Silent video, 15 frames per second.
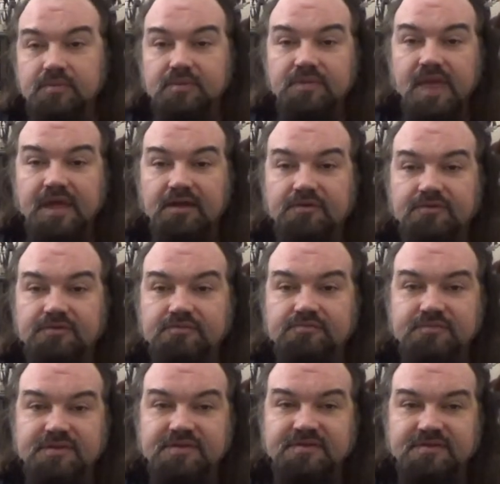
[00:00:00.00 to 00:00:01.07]
Thanos
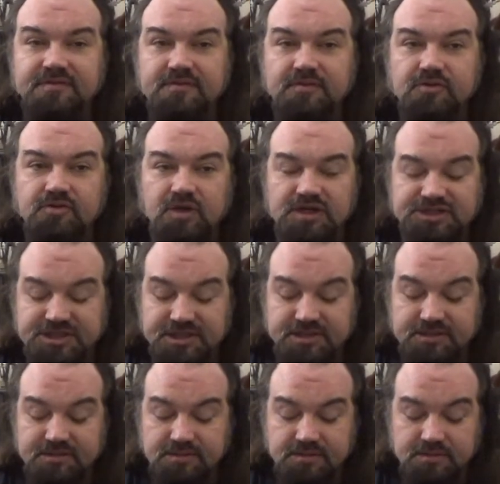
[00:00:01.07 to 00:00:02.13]

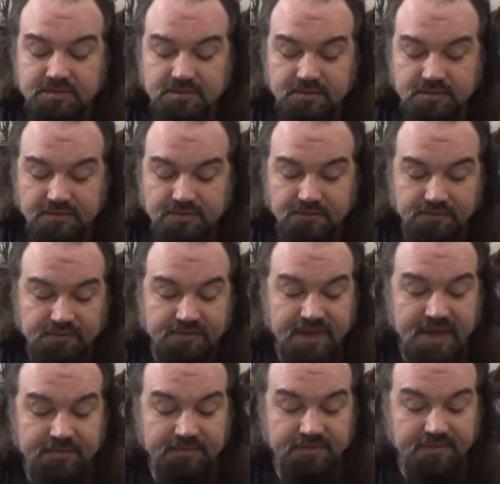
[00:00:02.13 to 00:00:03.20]
crushing Thor's
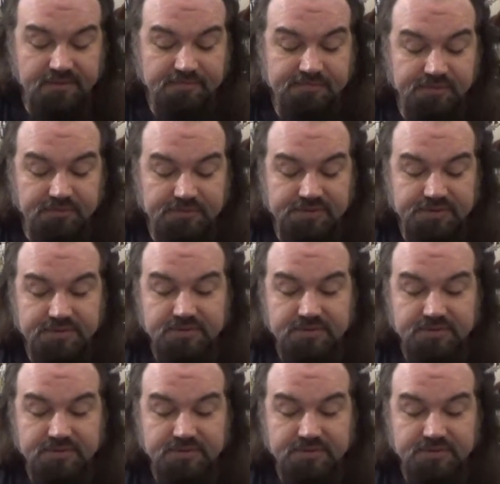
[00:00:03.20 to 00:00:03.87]
head with his boot.